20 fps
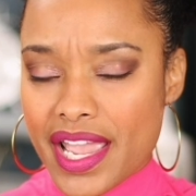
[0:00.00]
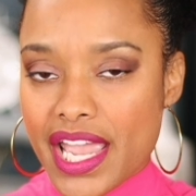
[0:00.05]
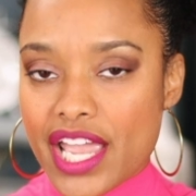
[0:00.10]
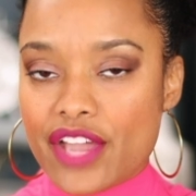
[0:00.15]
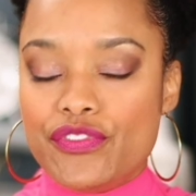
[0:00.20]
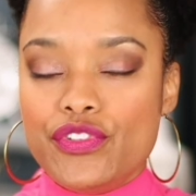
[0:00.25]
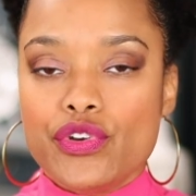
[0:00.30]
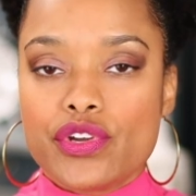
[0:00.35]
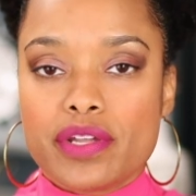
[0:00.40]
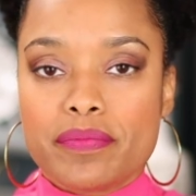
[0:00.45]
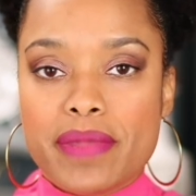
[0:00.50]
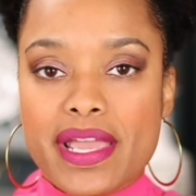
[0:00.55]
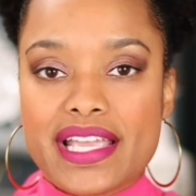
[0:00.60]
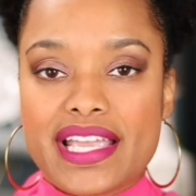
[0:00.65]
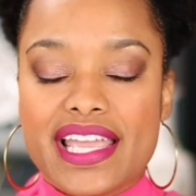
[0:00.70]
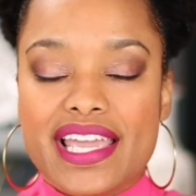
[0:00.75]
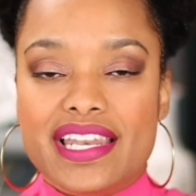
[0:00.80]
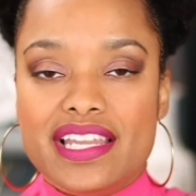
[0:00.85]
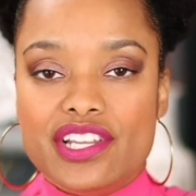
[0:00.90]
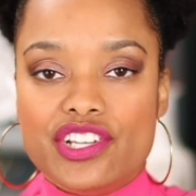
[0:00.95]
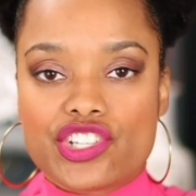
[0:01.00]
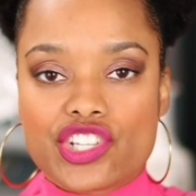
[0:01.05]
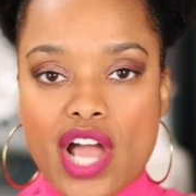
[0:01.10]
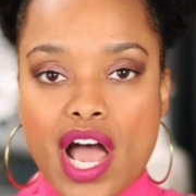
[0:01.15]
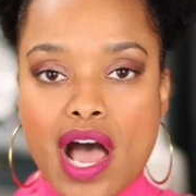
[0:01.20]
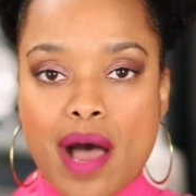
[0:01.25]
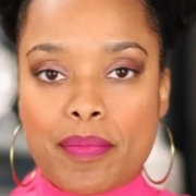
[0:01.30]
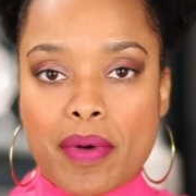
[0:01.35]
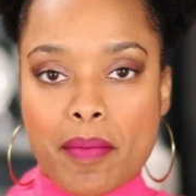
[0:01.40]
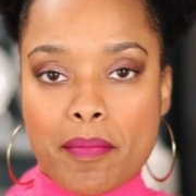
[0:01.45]
If you could make any
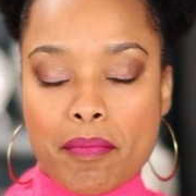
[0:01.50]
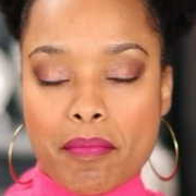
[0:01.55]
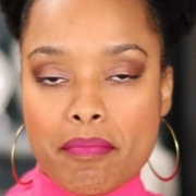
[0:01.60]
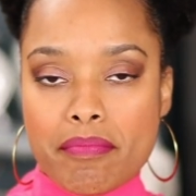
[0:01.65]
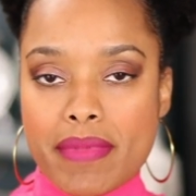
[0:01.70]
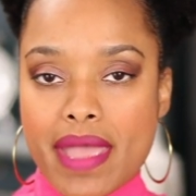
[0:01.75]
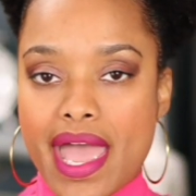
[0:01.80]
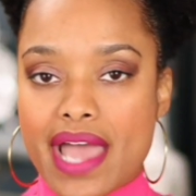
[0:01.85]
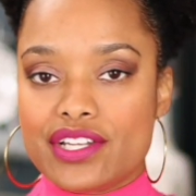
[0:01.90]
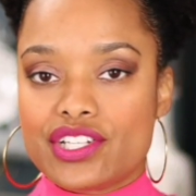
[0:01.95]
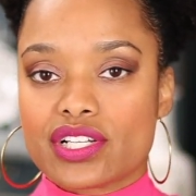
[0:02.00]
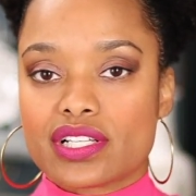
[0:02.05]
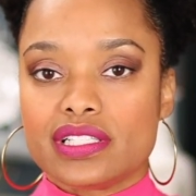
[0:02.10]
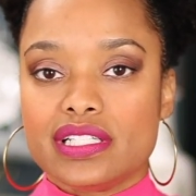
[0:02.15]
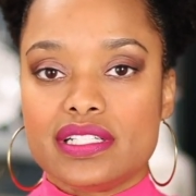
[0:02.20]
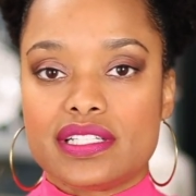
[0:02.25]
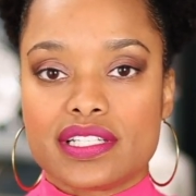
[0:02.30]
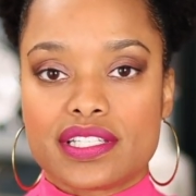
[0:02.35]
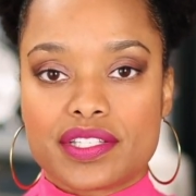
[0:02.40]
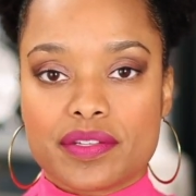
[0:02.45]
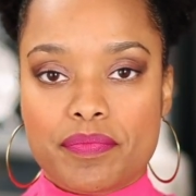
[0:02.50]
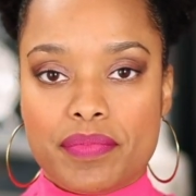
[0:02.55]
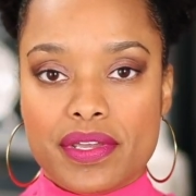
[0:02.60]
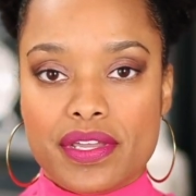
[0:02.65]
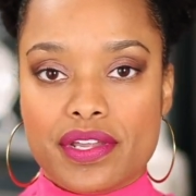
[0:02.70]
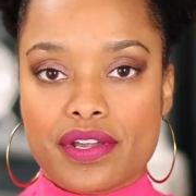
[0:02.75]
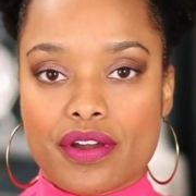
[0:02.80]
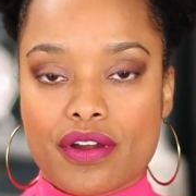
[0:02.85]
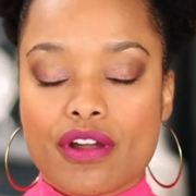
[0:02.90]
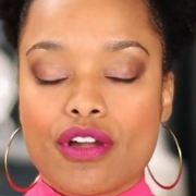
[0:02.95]
job magically
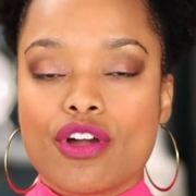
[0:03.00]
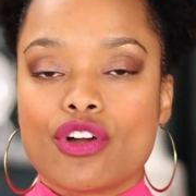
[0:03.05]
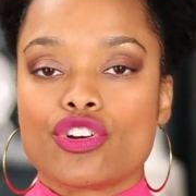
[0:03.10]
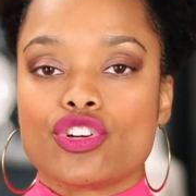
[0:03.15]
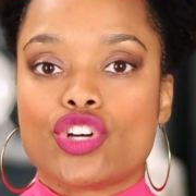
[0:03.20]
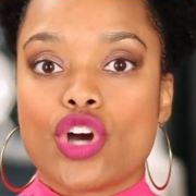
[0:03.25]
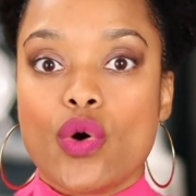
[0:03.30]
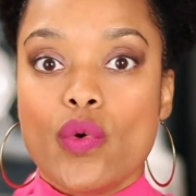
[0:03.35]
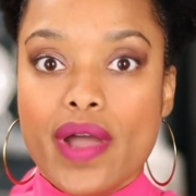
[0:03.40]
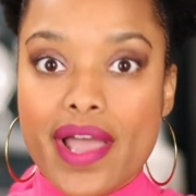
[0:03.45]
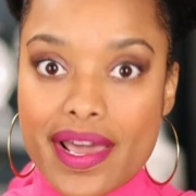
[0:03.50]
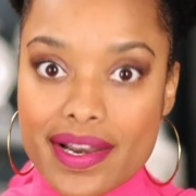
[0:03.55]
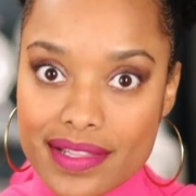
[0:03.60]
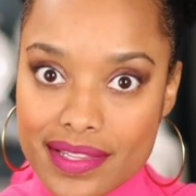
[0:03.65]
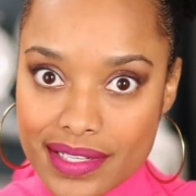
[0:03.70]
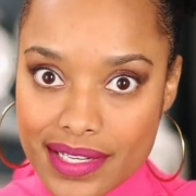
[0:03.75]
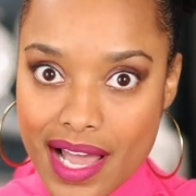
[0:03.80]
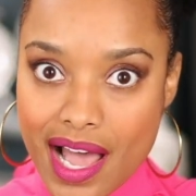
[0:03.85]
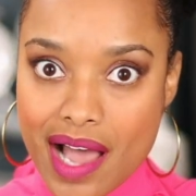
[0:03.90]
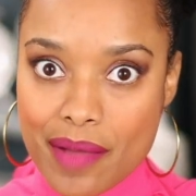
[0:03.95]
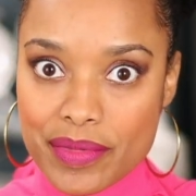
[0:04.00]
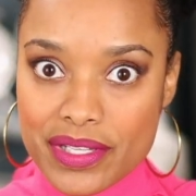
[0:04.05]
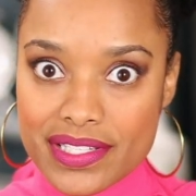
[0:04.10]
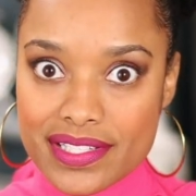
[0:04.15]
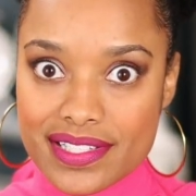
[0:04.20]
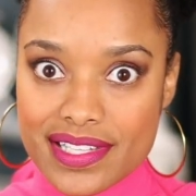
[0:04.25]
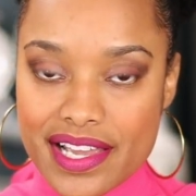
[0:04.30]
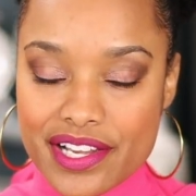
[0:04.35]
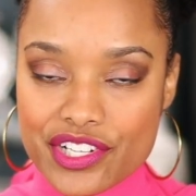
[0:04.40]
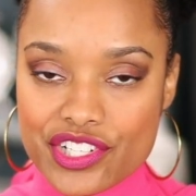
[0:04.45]
disappear, go ahead in the
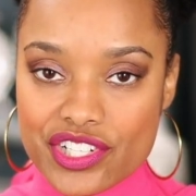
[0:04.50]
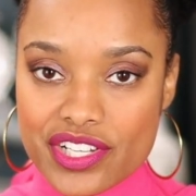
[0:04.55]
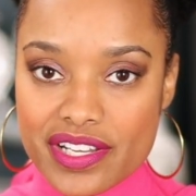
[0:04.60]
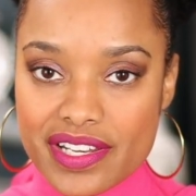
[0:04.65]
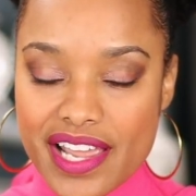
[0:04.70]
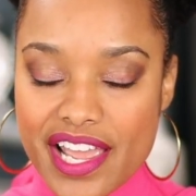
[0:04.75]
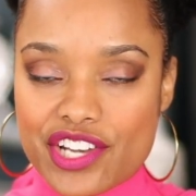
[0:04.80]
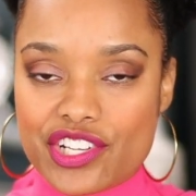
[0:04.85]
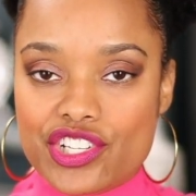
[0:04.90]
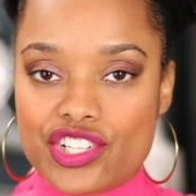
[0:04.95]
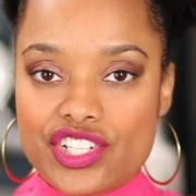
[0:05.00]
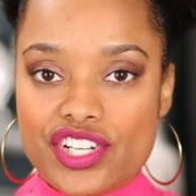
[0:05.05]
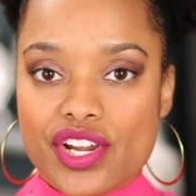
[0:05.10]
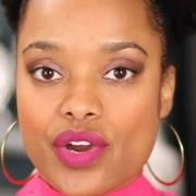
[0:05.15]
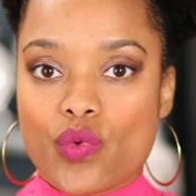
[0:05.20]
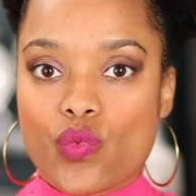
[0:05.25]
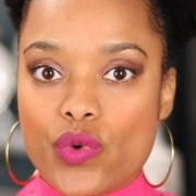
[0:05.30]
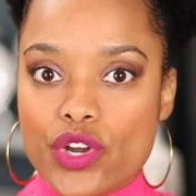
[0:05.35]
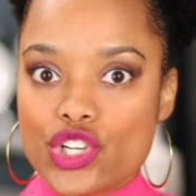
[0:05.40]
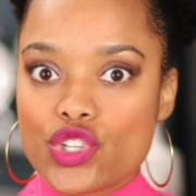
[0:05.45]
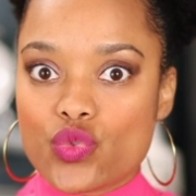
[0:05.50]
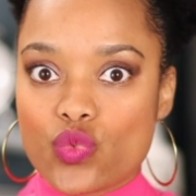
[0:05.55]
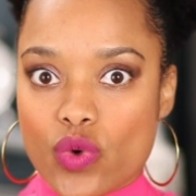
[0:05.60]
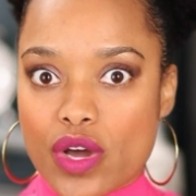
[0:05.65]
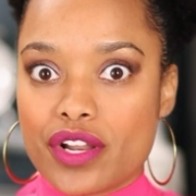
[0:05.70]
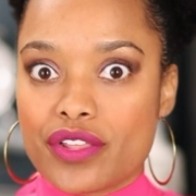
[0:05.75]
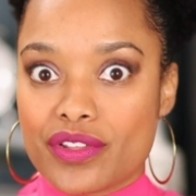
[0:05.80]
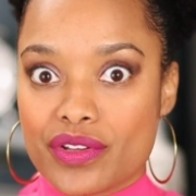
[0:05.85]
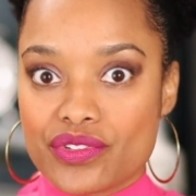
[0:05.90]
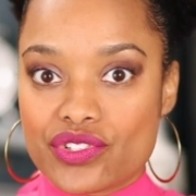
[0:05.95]
comments section and share which
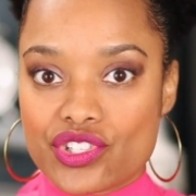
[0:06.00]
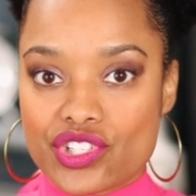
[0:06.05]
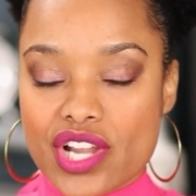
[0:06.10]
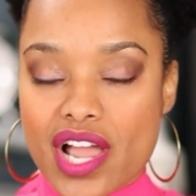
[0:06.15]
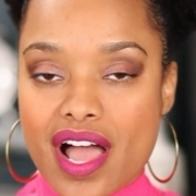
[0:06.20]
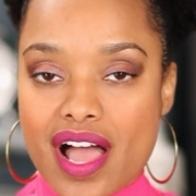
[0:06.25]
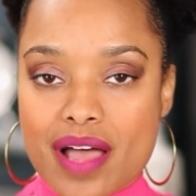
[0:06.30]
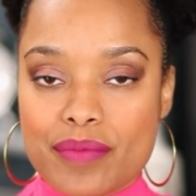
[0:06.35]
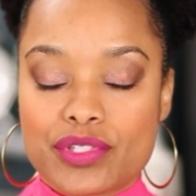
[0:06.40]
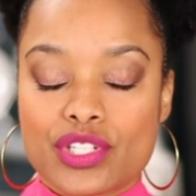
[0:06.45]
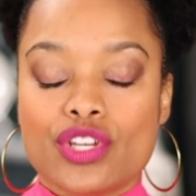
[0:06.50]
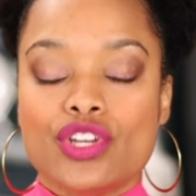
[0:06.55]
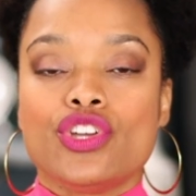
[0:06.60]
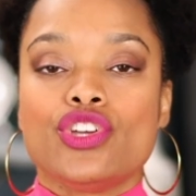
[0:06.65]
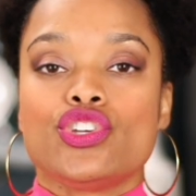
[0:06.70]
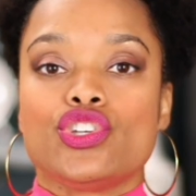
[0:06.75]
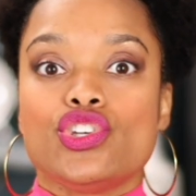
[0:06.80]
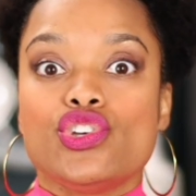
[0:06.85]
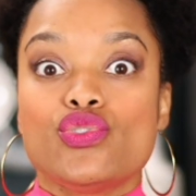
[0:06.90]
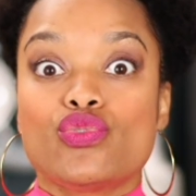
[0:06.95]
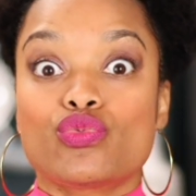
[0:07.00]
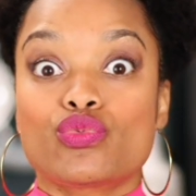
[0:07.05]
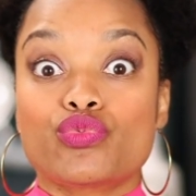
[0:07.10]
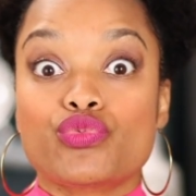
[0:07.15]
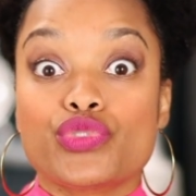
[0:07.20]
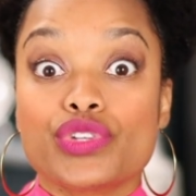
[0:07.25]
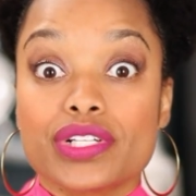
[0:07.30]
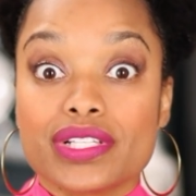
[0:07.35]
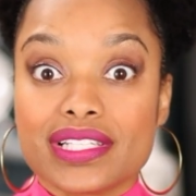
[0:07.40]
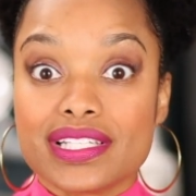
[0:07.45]
one of those jobs you
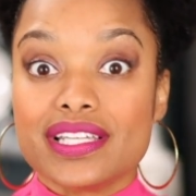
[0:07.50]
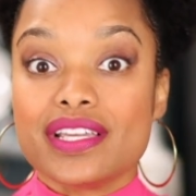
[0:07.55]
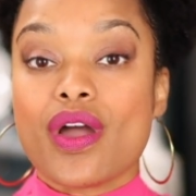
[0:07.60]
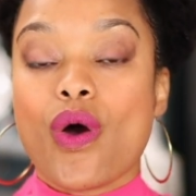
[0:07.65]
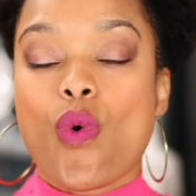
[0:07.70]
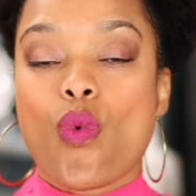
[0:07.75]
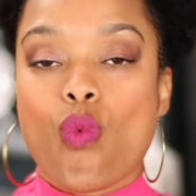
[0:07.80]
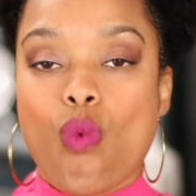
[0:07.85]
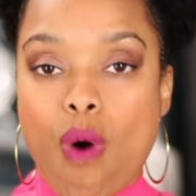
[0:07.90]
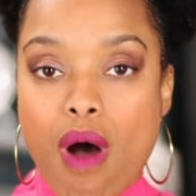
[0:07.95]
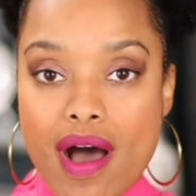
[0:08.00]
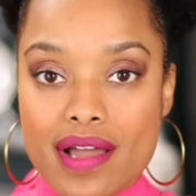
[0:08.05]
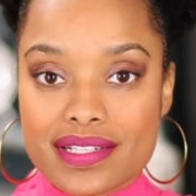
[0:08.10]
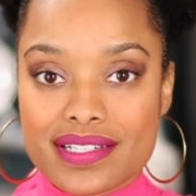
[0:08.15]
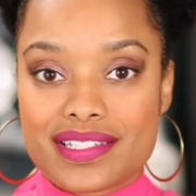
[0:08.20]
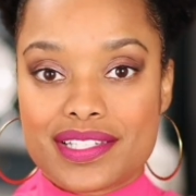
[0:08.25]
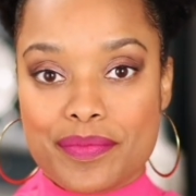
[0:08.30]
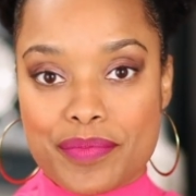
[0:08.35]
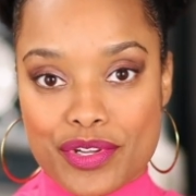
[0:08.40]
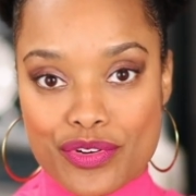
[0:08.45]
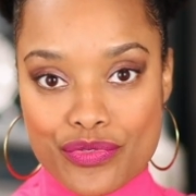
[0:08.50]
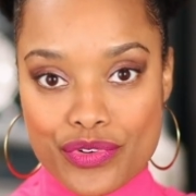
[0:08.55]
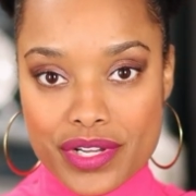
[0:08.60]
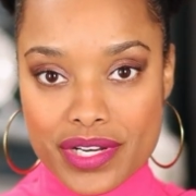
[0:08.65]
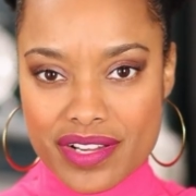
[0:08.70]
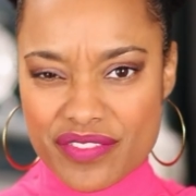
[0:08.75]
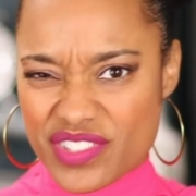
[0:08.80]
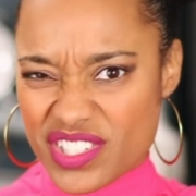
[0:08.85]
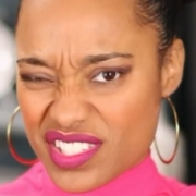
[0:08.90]
really want to be rid of.